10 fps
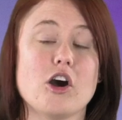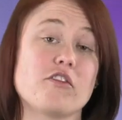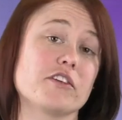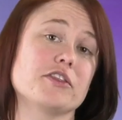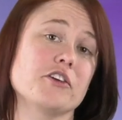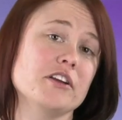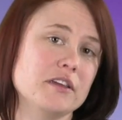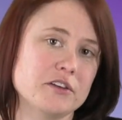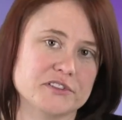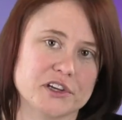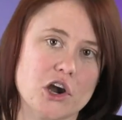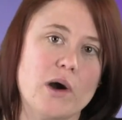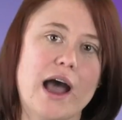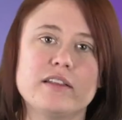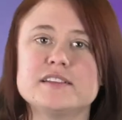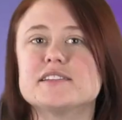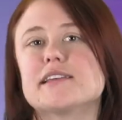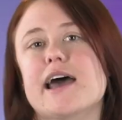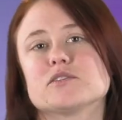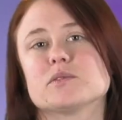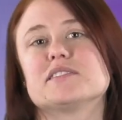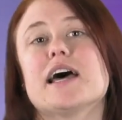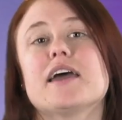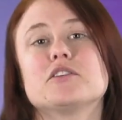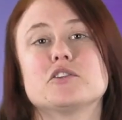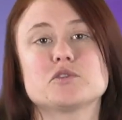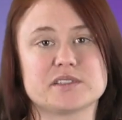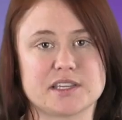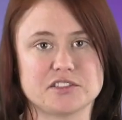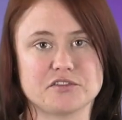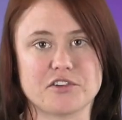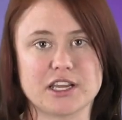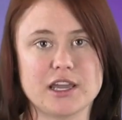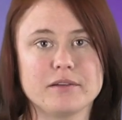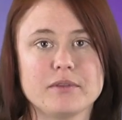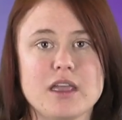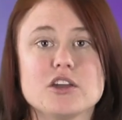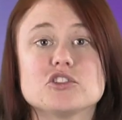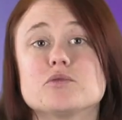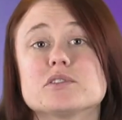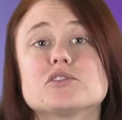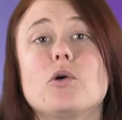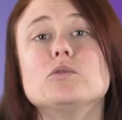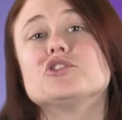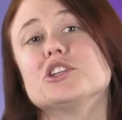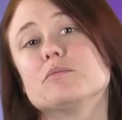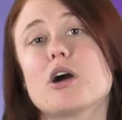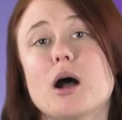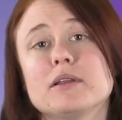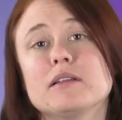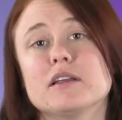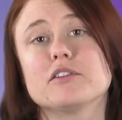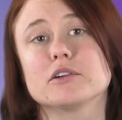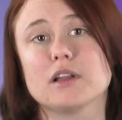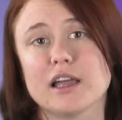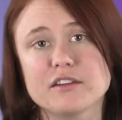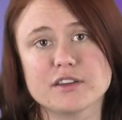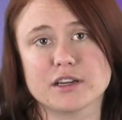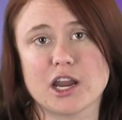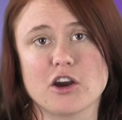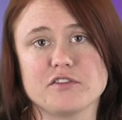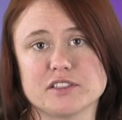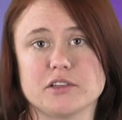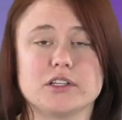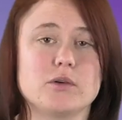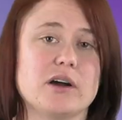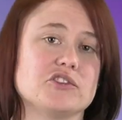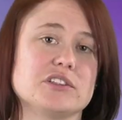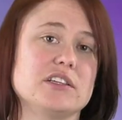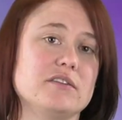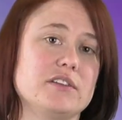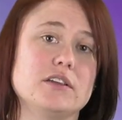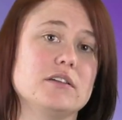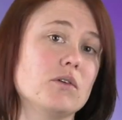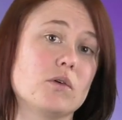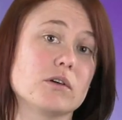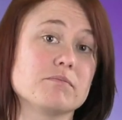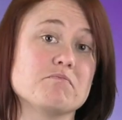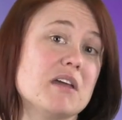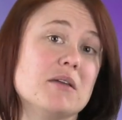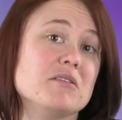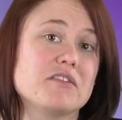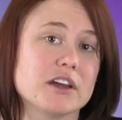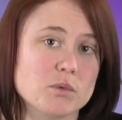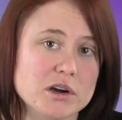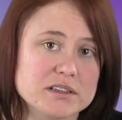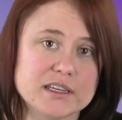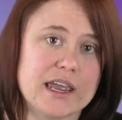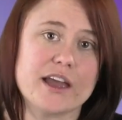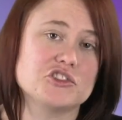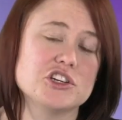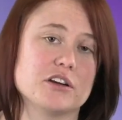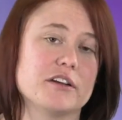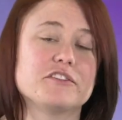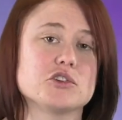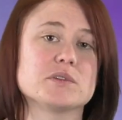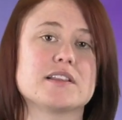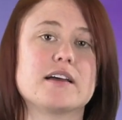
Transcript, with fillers: Over 30 years ago, Elyn Saks was diagnosed with schizophrenia. She was told she'd probably live her life at a care facility watching TV, or maybe find work as a cashier if she was